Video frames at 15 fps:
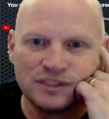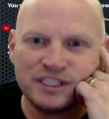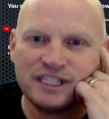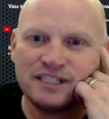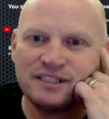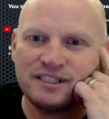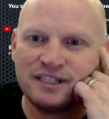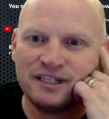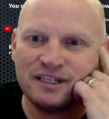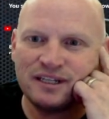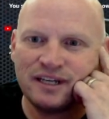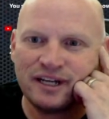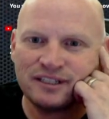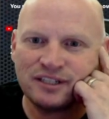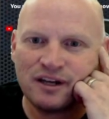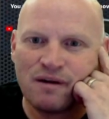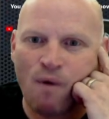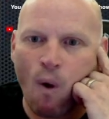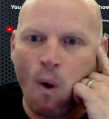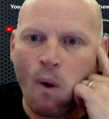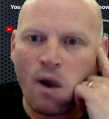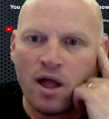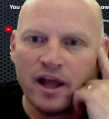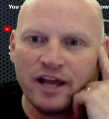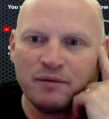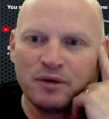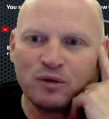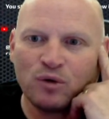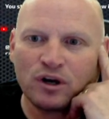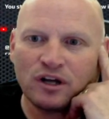CNC, gotcha.
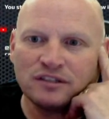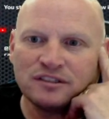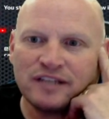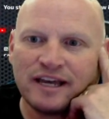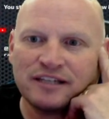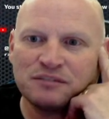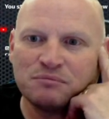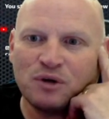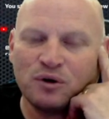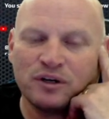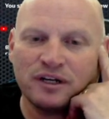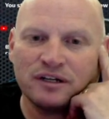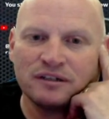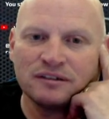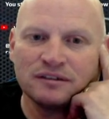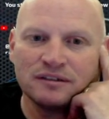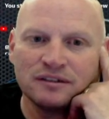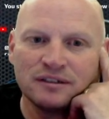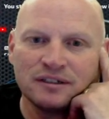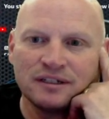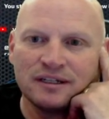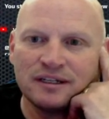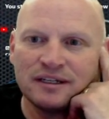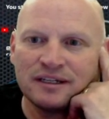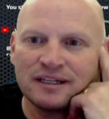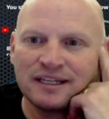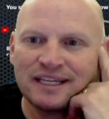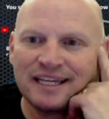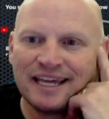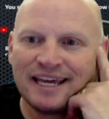Anybody work on Tasmota?
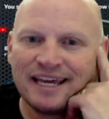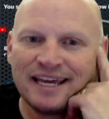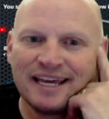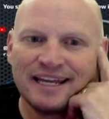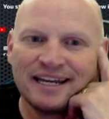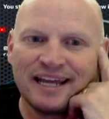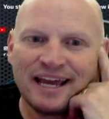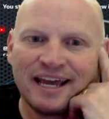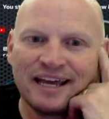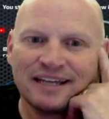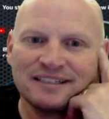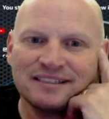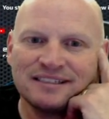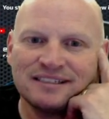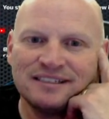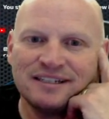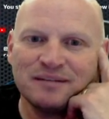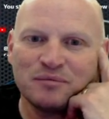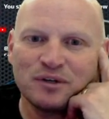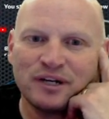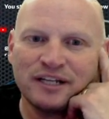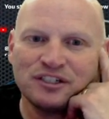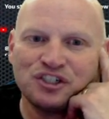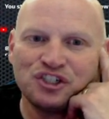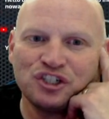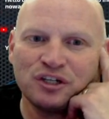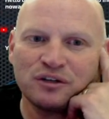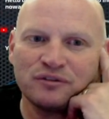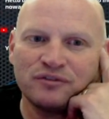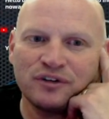KNX, dimmer and
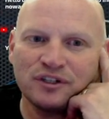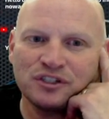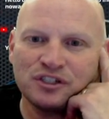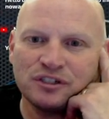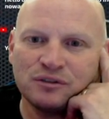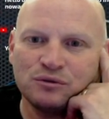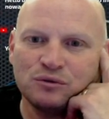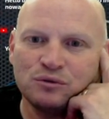shutter function.